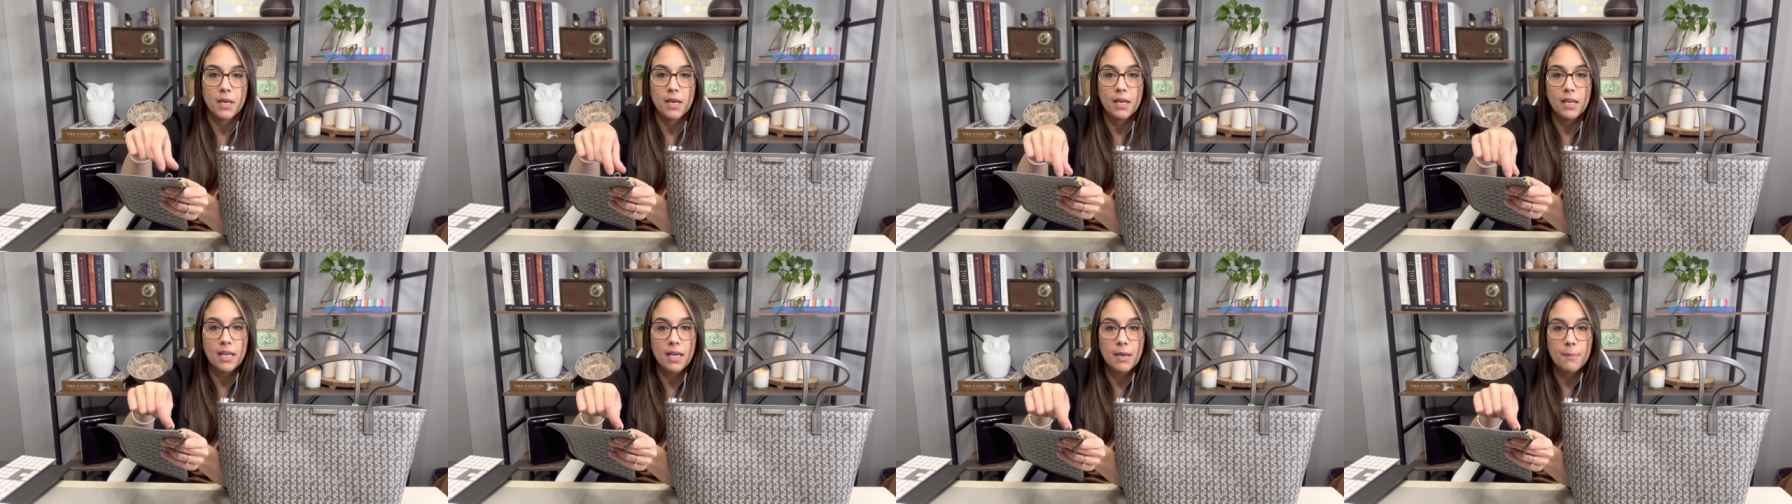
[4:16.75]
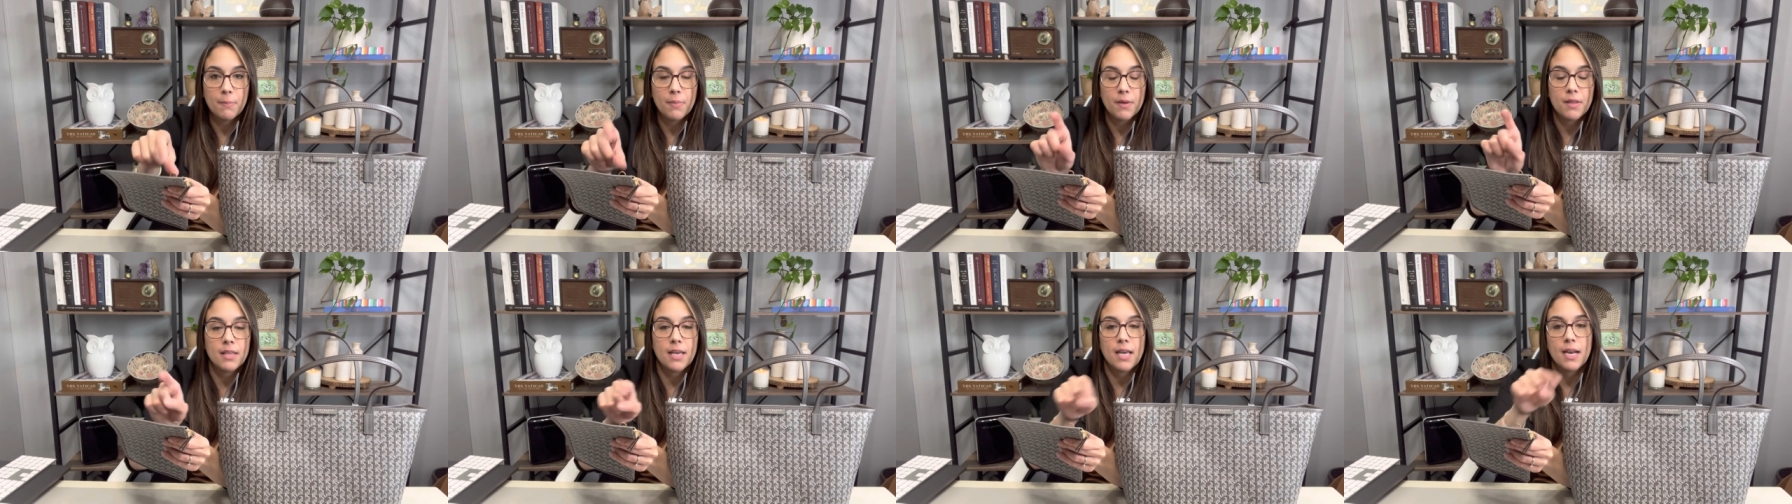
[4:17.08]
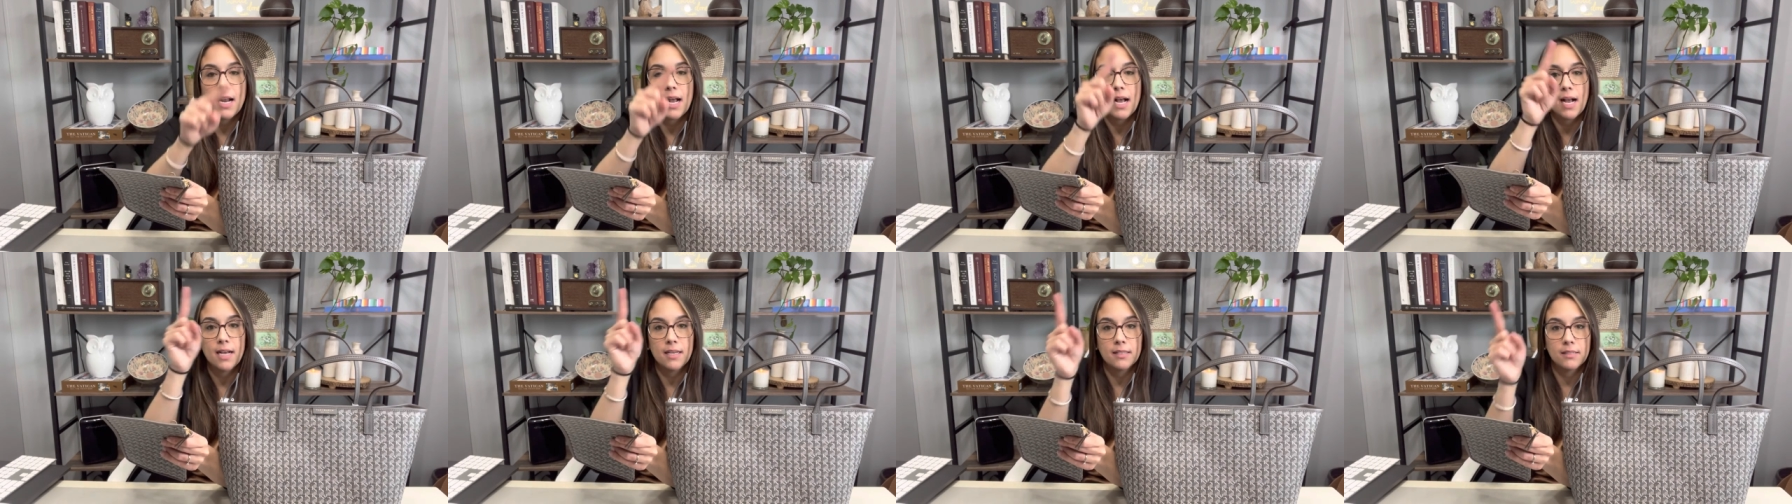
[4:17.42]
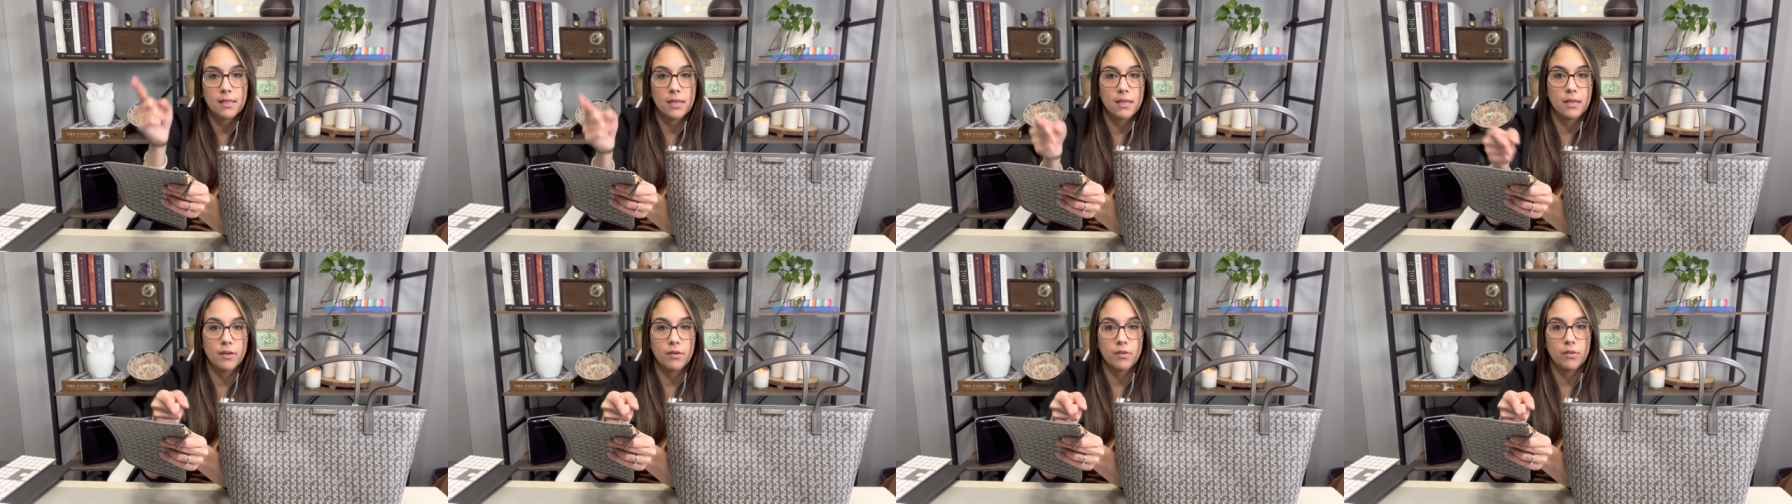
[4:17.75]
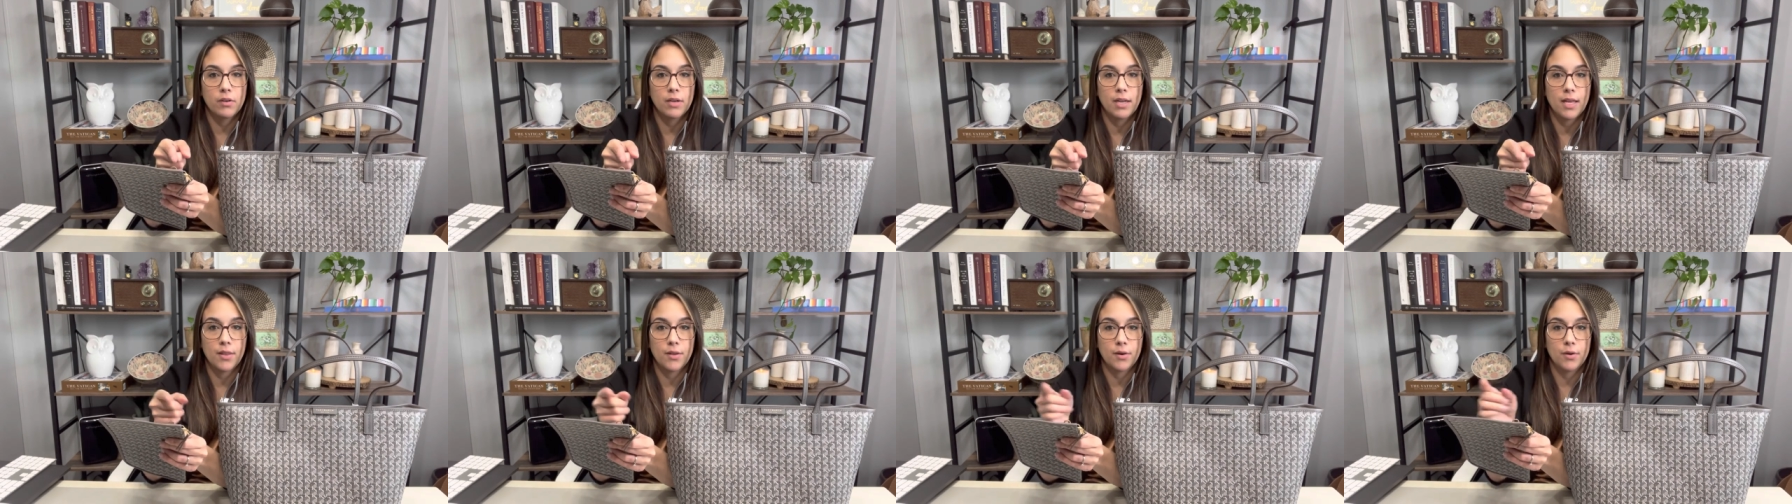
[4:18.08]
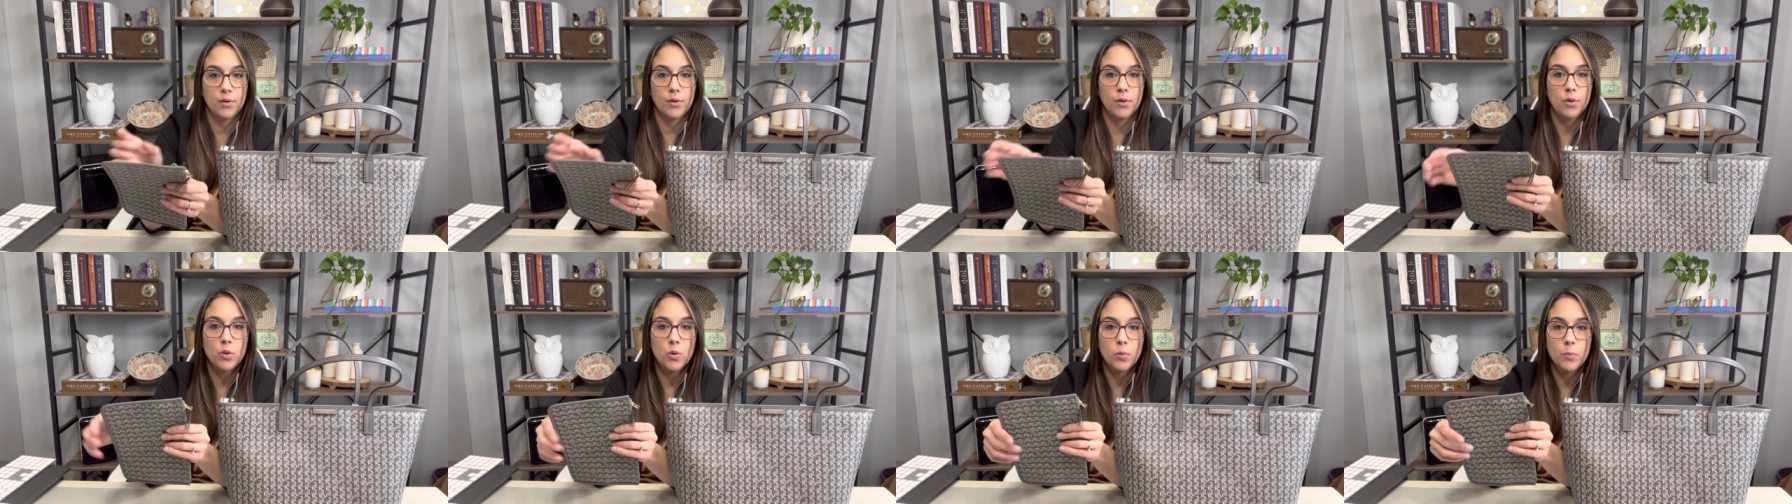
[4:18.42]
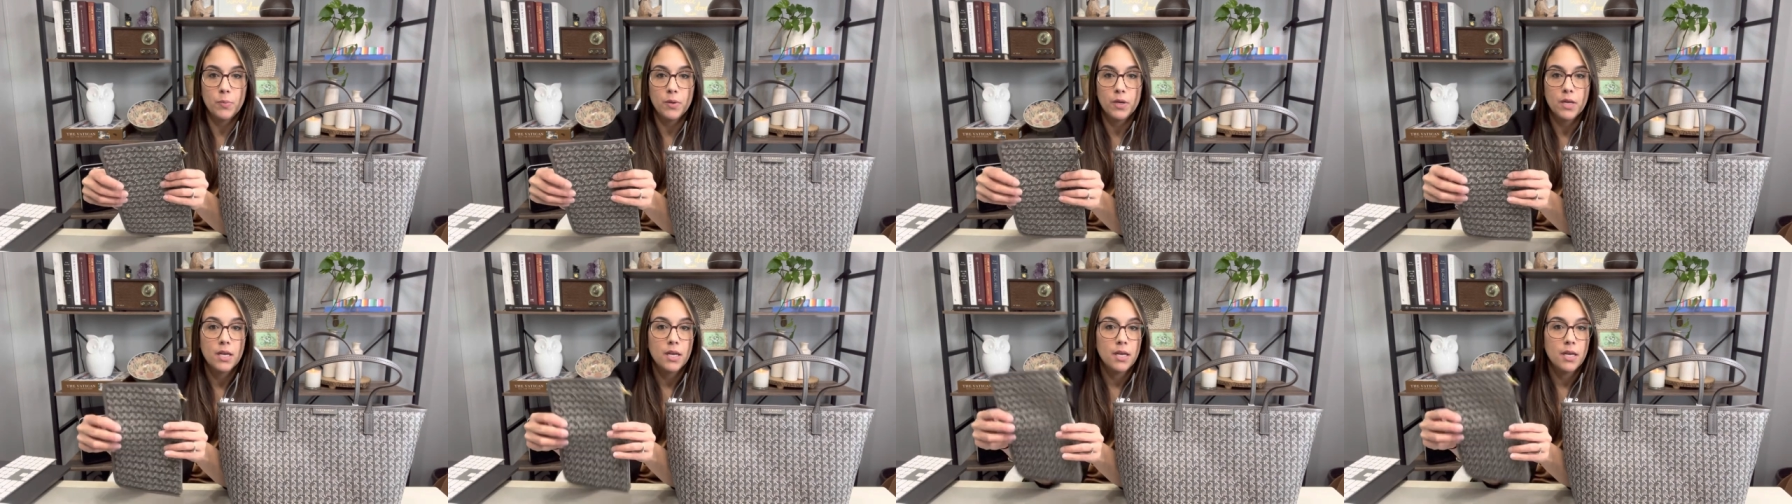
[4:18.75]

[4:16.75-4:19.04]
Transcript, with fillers: clip that has a little leather loop,